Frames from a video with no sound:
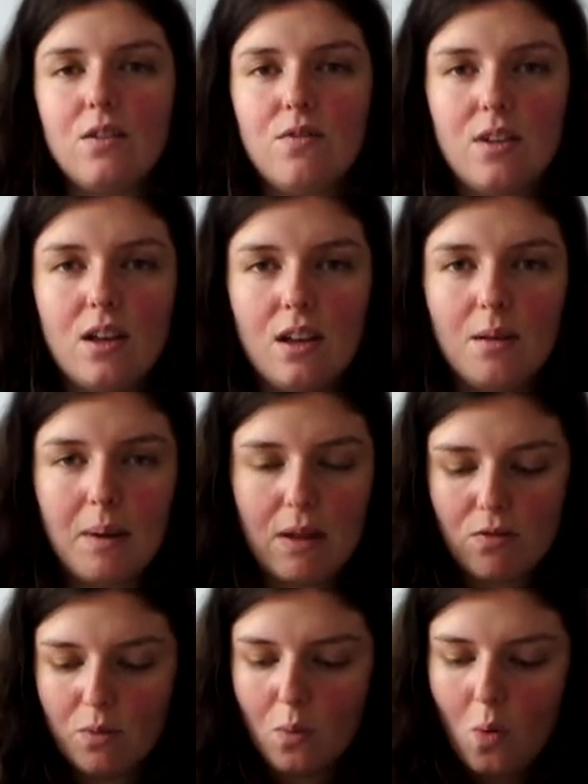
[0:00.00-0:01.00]
of the
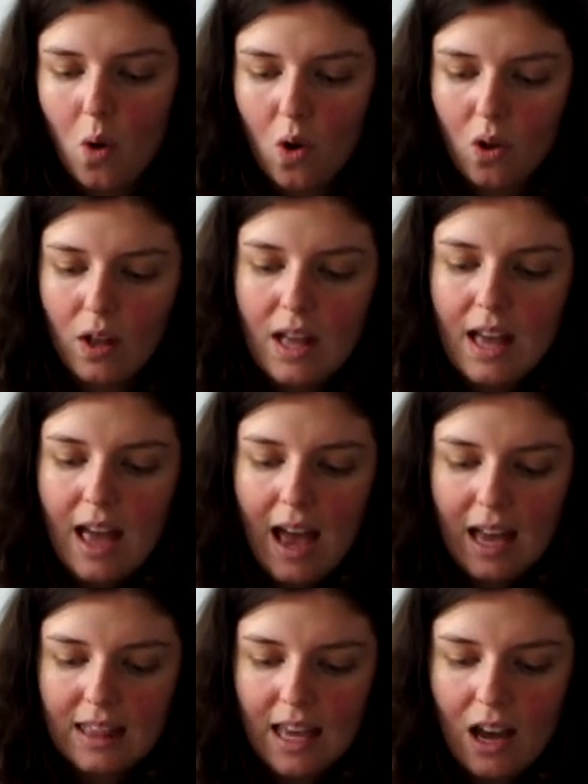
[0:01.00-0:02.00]
bathroom wall.
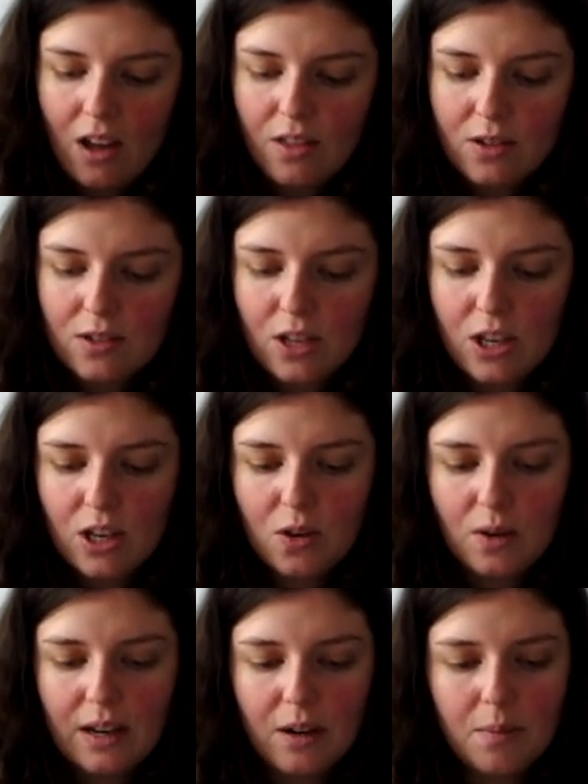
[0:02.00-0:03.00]
And they are those
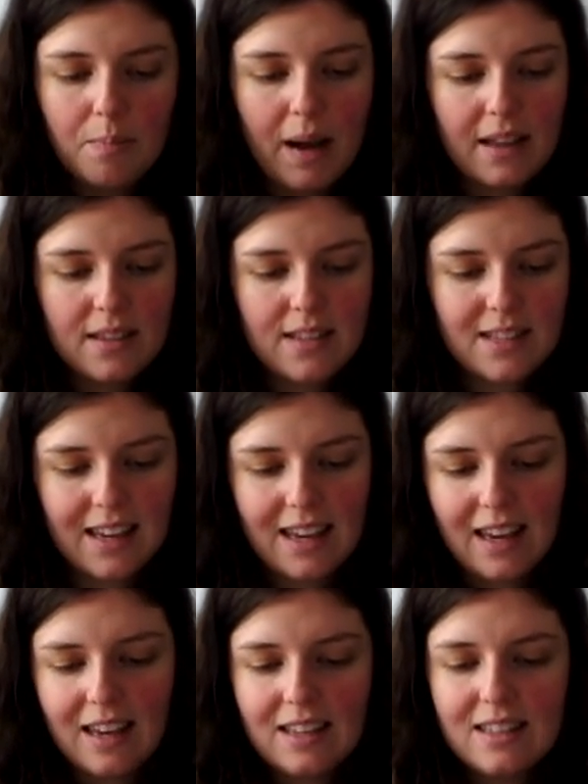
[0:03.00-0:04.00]
cute little bath
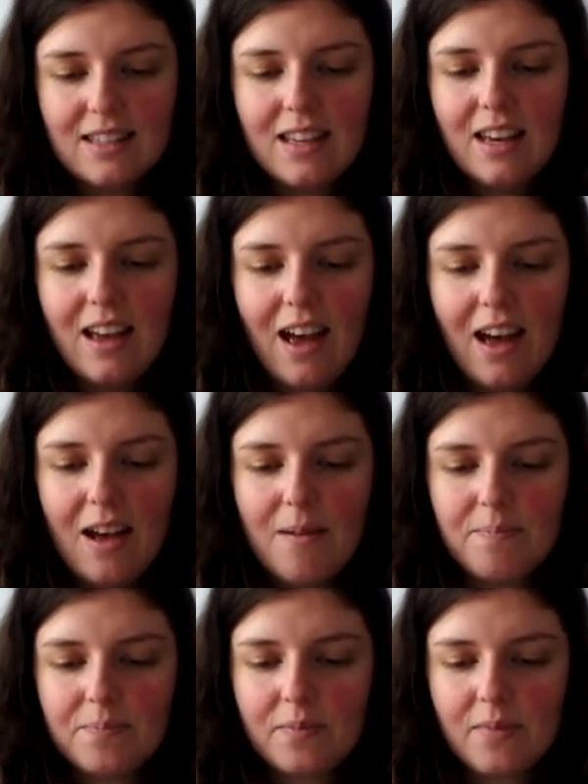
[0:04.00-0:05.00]
stickers.
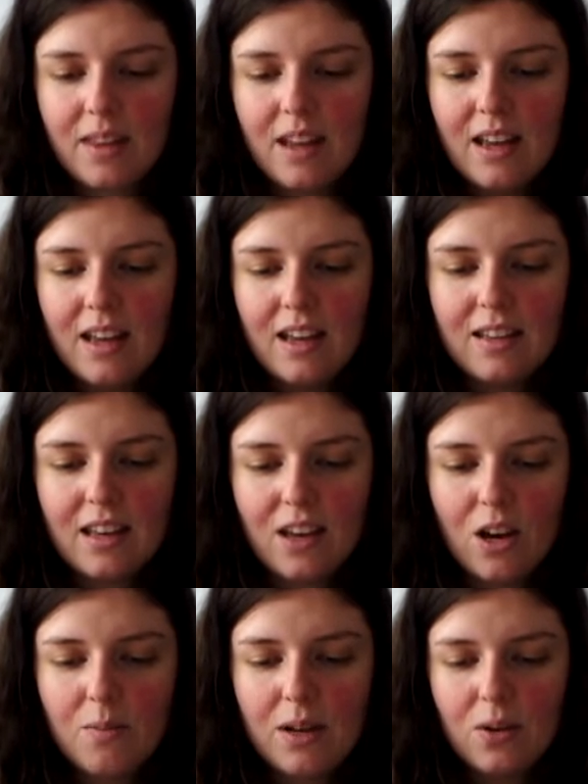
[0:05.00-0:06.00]
They
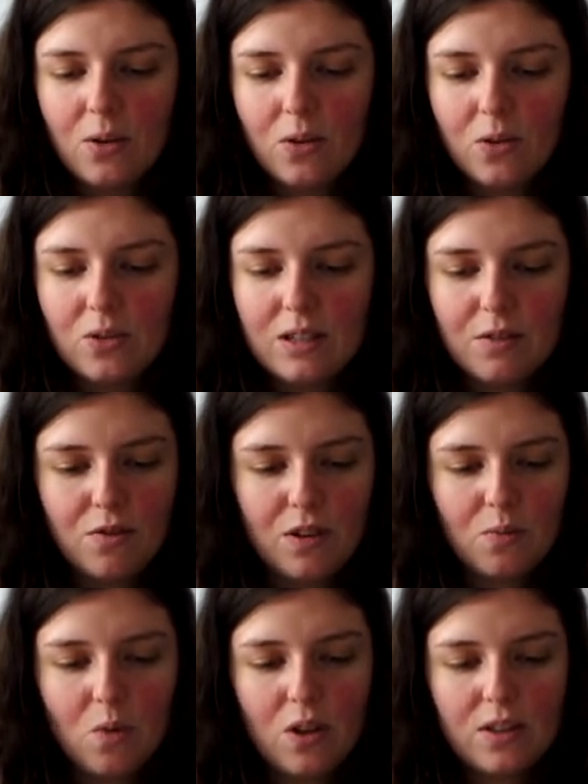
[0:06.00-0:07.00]
come in all
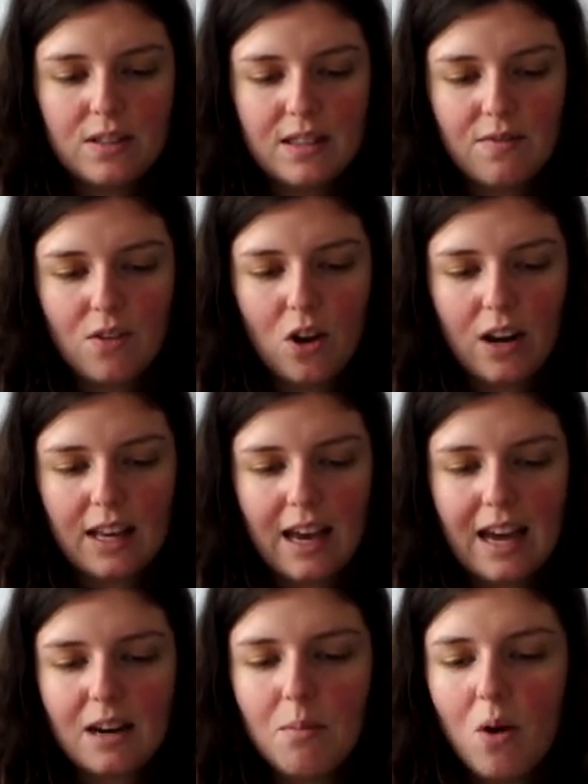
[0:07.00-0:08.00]
different ones. They've got like
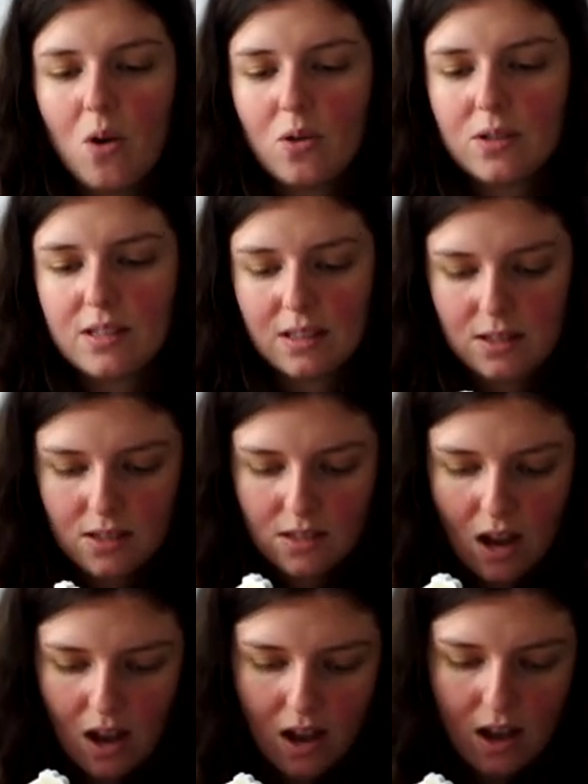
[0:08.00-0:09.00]
animals and
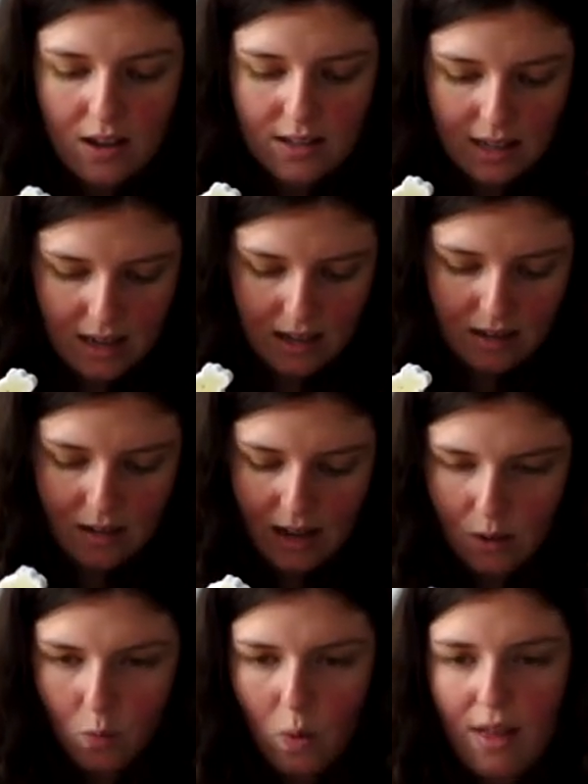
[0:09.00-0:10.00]
stars and
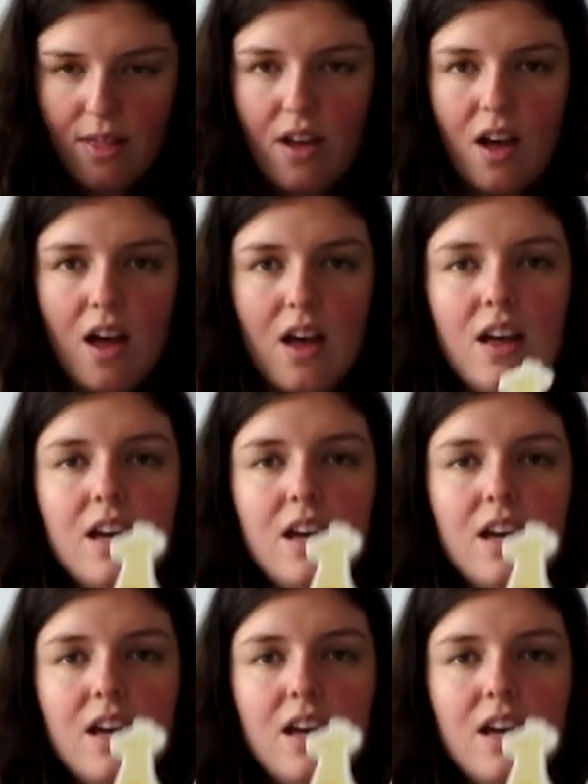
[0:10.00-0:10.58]
like weather